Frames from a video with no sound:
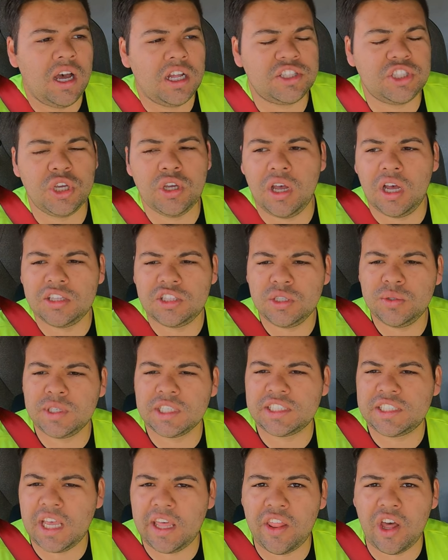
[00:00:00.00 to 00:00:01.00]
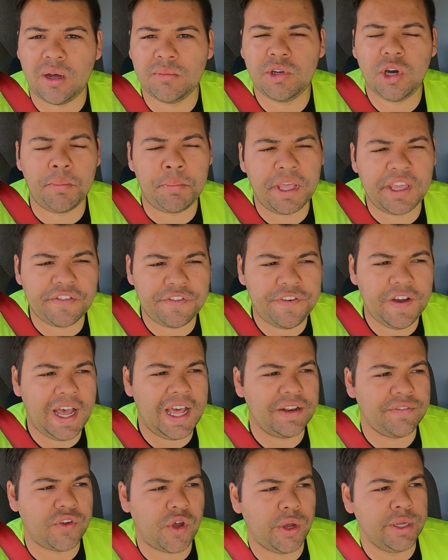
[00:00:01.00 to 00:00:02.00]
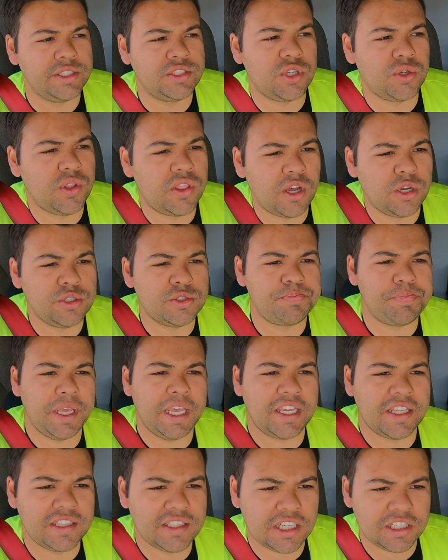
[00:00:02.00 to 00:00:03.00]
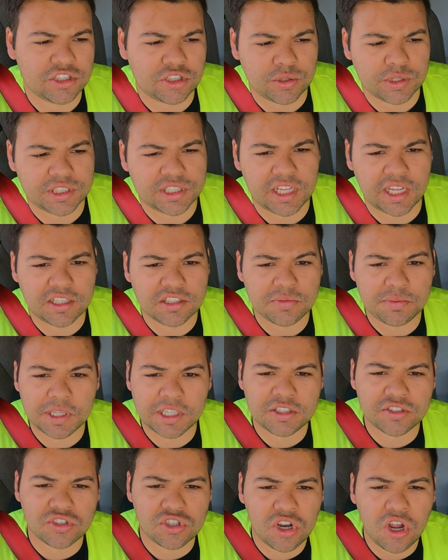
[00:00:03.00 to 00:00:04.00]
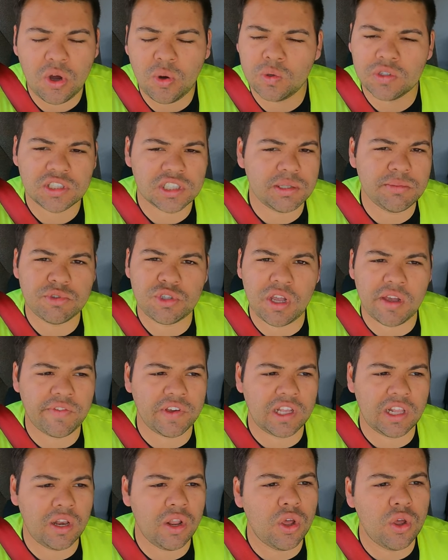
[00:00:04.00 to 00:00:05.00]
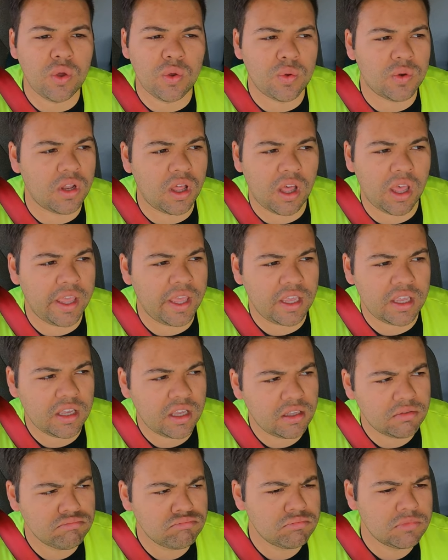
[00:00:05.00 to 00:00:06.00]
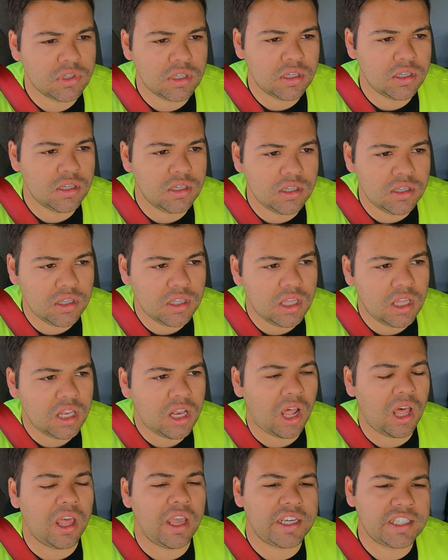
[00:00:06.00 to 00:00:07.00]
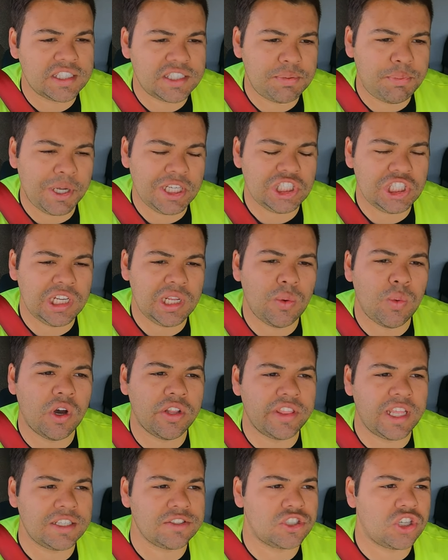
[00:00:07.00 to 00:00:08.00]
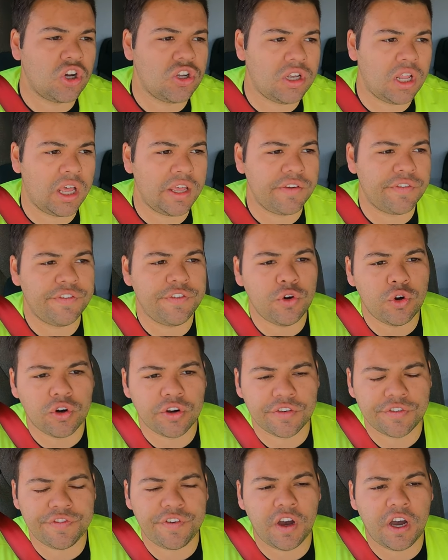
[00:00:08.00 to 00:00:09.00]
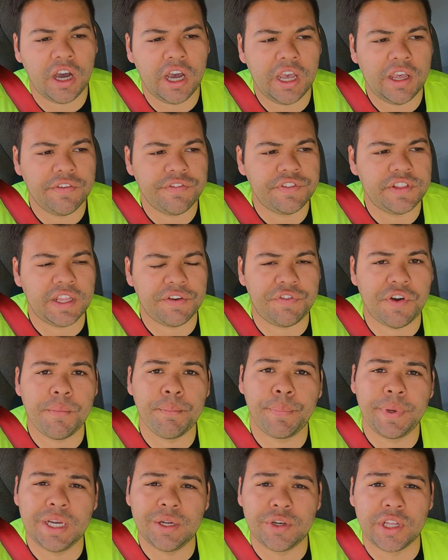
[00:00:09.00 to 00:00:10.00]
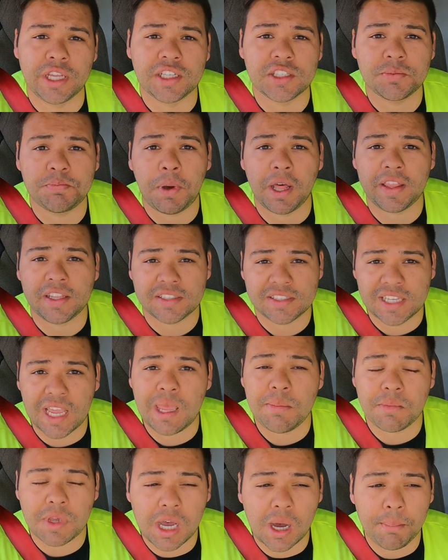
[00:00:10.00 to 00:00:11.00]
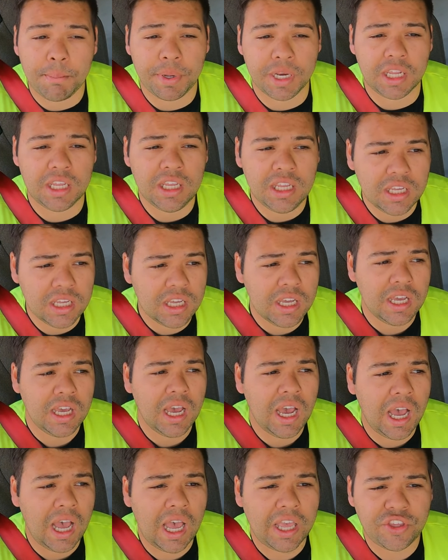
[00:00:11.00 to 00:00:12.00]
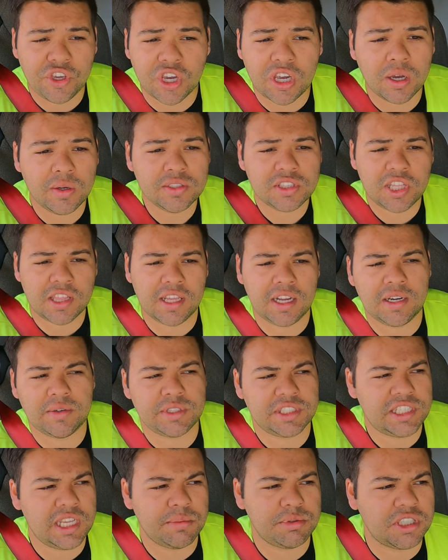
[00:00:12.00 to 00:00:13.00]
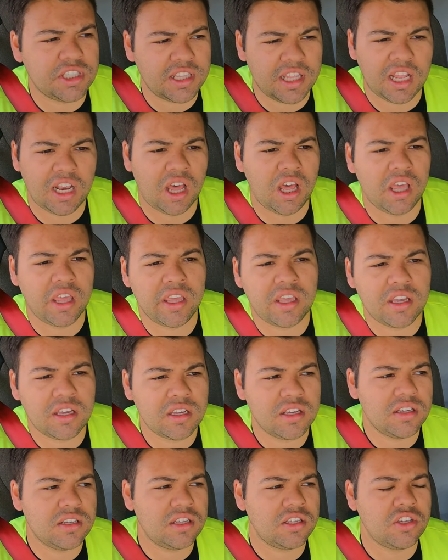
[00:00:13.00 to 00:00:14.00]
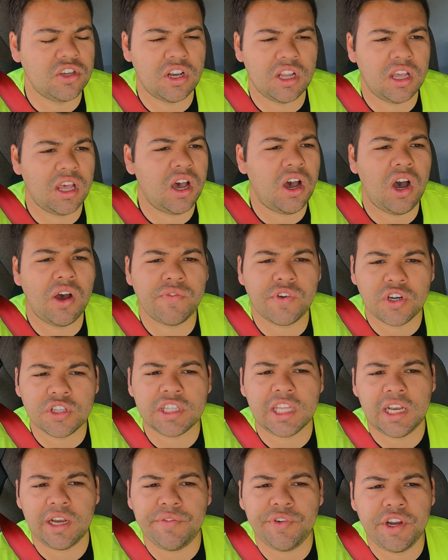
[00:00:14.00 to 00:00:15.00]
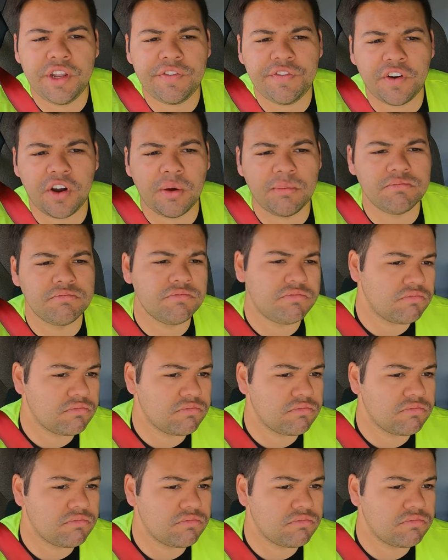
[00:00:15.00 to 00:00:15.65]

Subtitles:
I do want to say that I'm not a big fan of going to those big industrial estates, because no one seems to have a clue, like especially one that's got like 4 or 5 different buildings but the same company. And you go into their reception, they're like, and you're like, oh, I've got delivery from